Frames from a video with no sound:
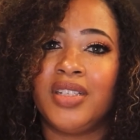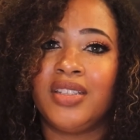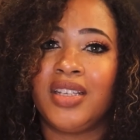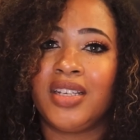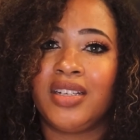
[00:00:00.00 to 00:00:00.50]

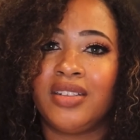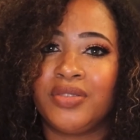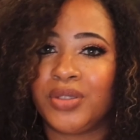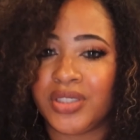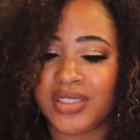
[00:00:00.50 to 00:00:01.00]
then of
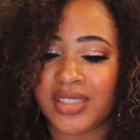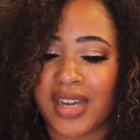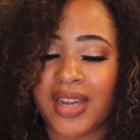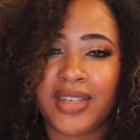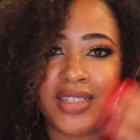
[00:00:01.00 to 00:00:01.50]
course
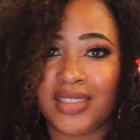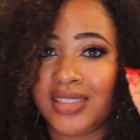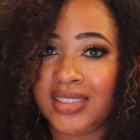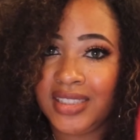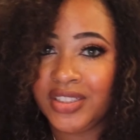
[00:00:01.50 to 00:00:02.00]
I can
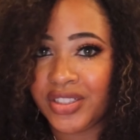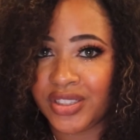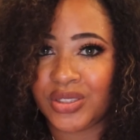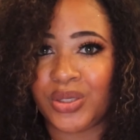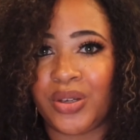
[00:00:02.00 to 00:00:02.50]
see
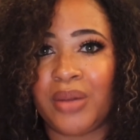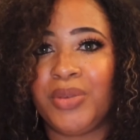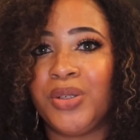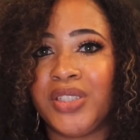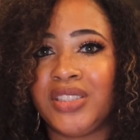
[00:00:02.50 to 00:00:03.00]
her, so I'm
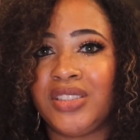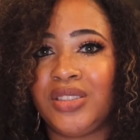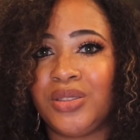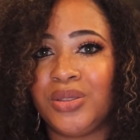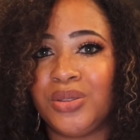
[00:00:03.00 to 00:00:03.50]
going to
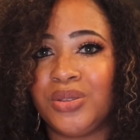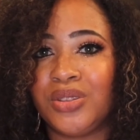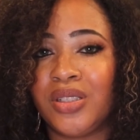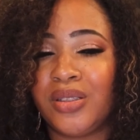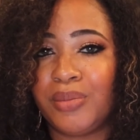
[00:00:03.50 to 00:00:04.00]
use
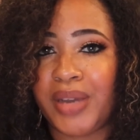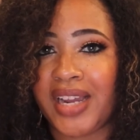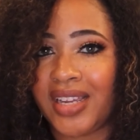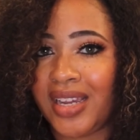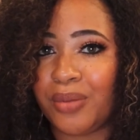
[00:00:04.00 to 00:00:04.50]
the
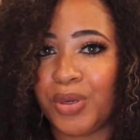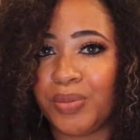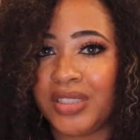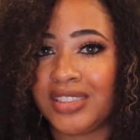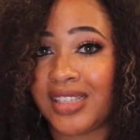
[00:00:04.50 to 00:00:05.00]
back camera
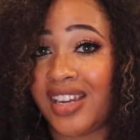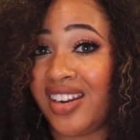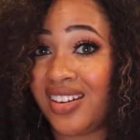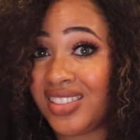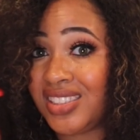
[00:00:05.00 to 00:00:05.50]
because I hear
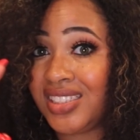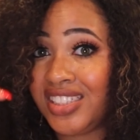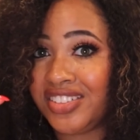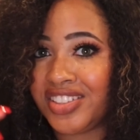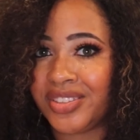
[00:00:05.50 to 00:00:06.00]
it's
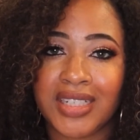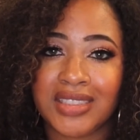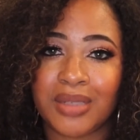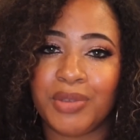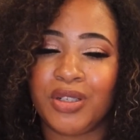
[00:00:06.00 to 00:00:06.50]
clearer.
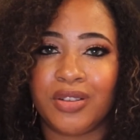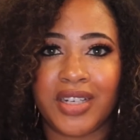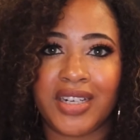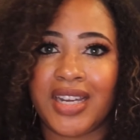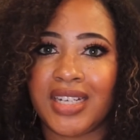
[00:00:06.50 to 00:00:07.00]
I'm gonna go ahead
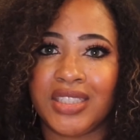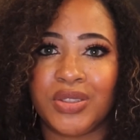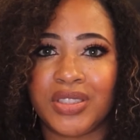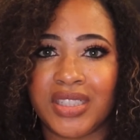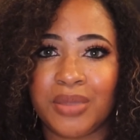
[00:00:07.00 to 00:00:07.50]
and add a little
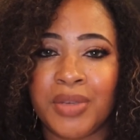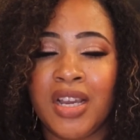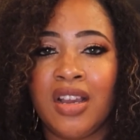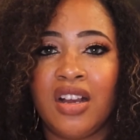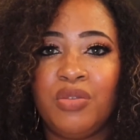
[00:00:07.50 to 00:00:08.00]
clip
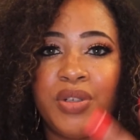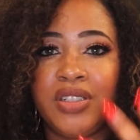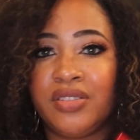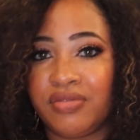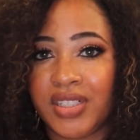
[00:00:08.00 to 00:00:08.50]
of what
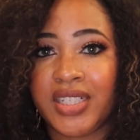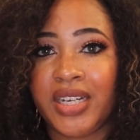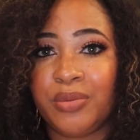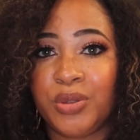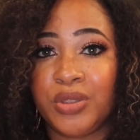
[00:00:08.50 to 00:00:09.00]
a front
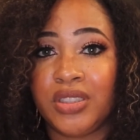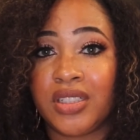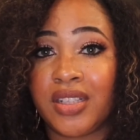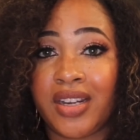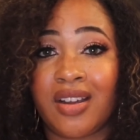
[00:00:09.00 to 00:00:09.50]
camera will look
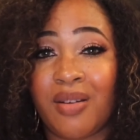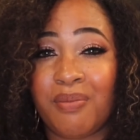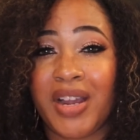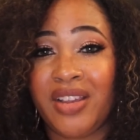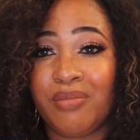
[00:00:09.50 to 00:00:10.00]
like on
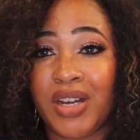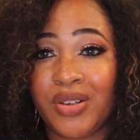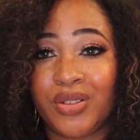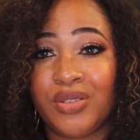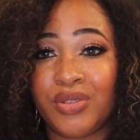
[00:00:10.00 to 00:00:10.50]
my model
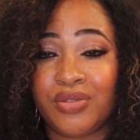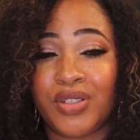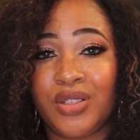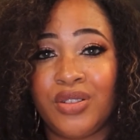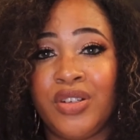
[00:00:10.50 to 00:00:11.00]
of a
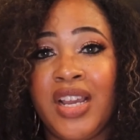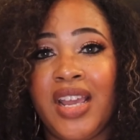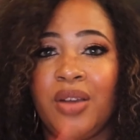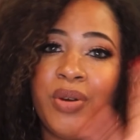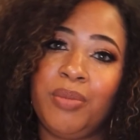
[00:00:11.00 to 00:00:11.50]
phone
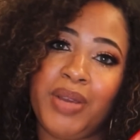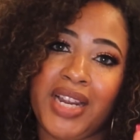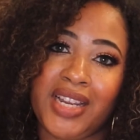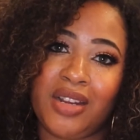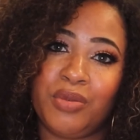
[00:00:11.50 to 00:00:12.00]
and what a
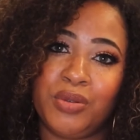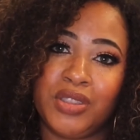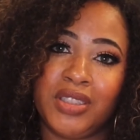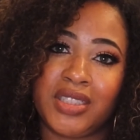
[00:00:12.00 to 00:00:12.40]
back camera will look